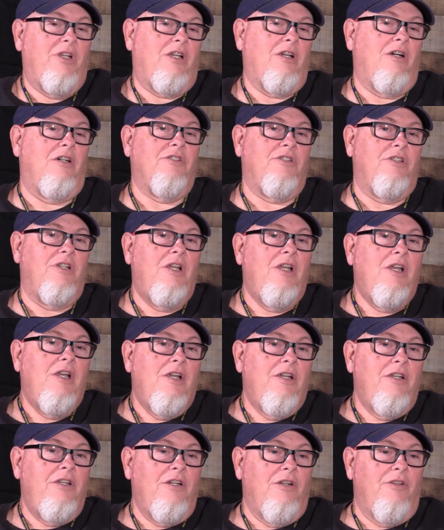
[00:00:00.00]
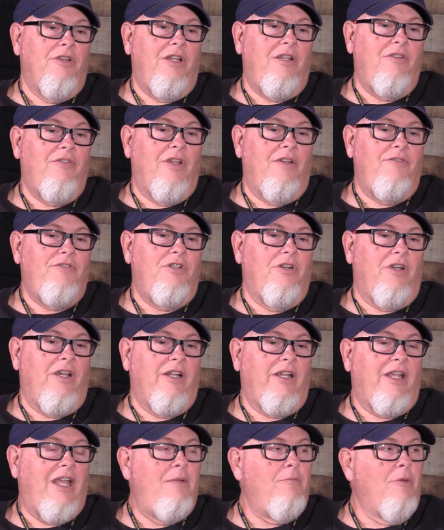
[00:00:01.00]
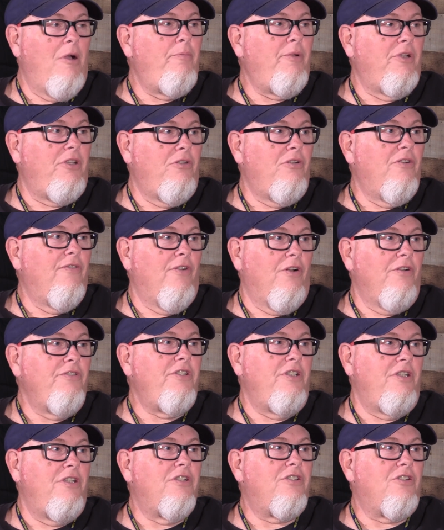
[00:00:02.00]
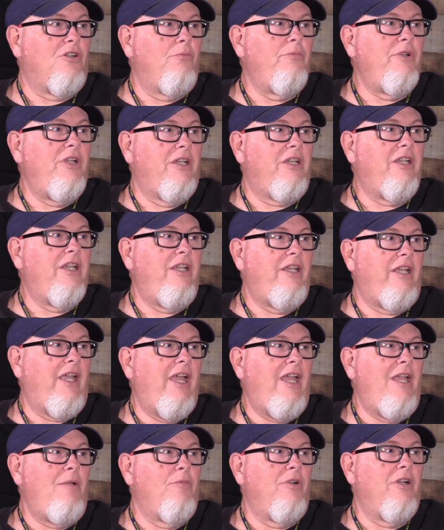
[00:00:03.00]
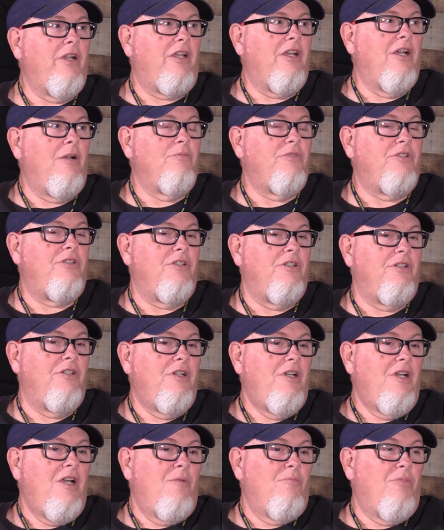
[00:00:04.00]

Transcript: Because they've still got a game up at University that's going to be a key game when it comes to